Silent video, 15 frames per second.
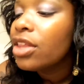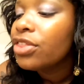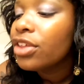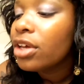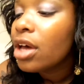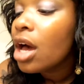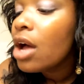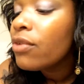the
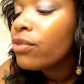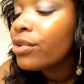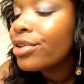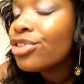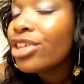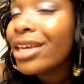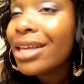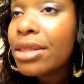
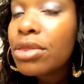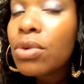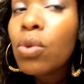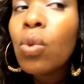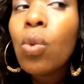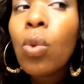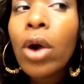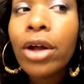coverage is
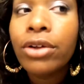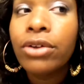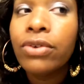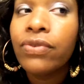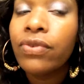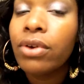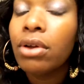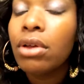
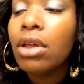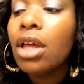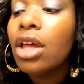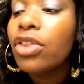wonderful.